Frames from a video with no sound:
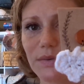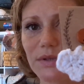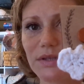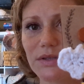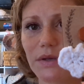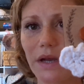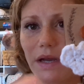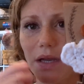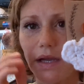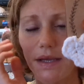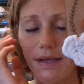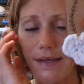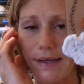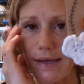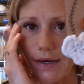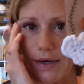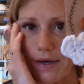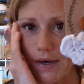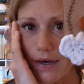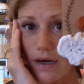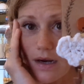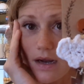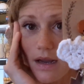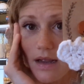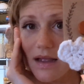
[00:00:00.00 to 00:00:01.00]
ones right
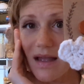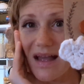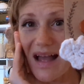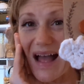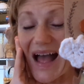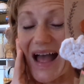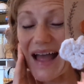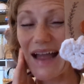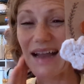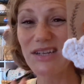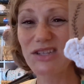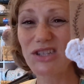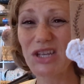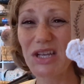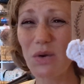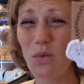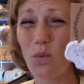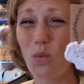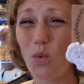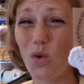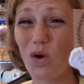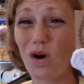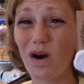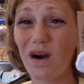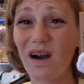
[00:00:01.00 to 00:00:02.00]
here, I actually
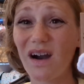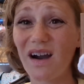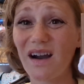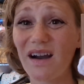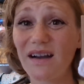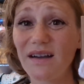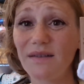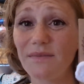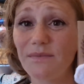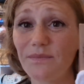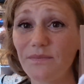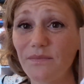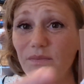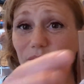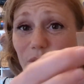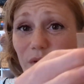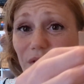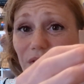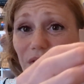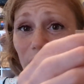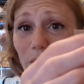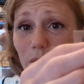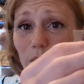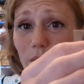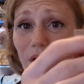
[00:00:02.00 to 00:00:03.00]
wore
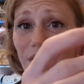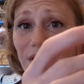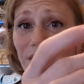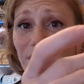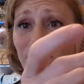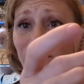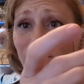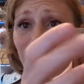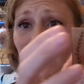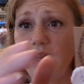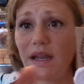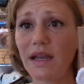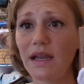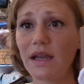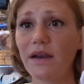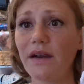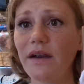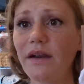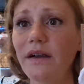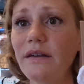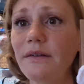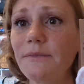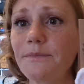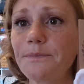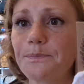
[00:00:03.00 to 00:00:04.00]
with the wooden right
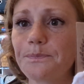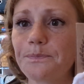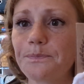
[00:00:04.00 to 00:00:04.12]
here.